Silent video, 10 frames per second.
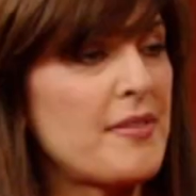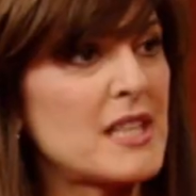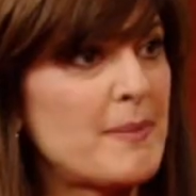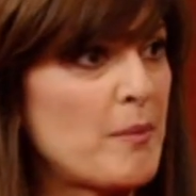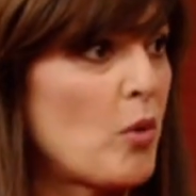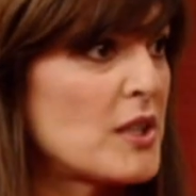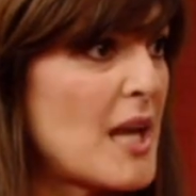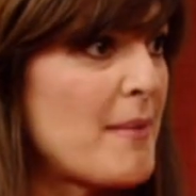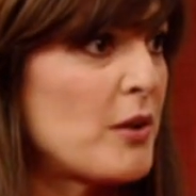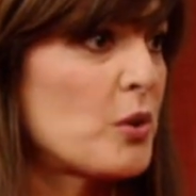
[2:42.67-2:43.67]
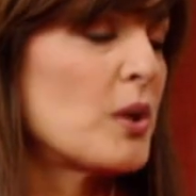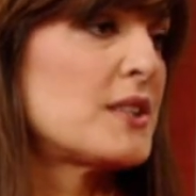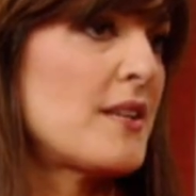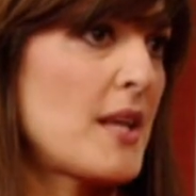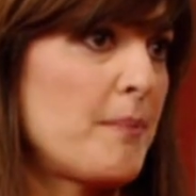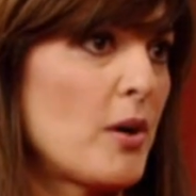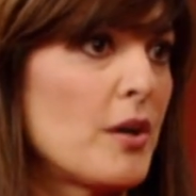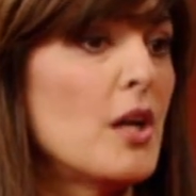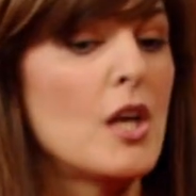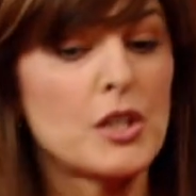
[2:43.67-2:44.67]
They spend more time outdoors and they
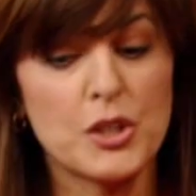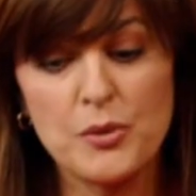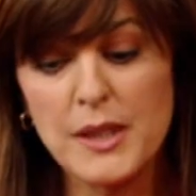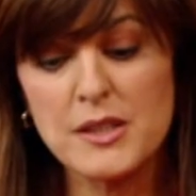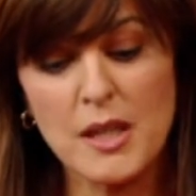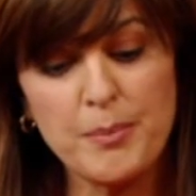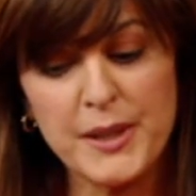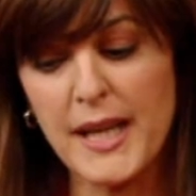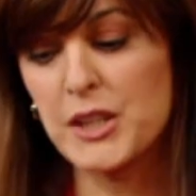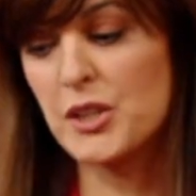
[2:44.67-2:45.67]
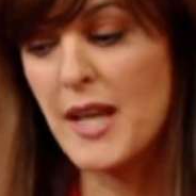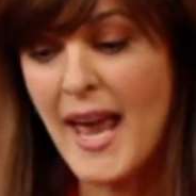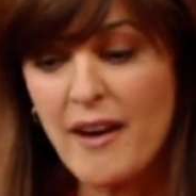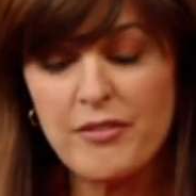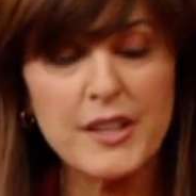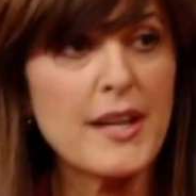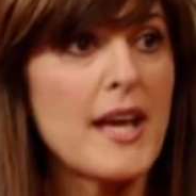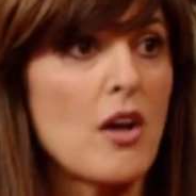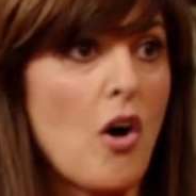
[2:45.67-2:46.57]
burn. So you need sun protection every day,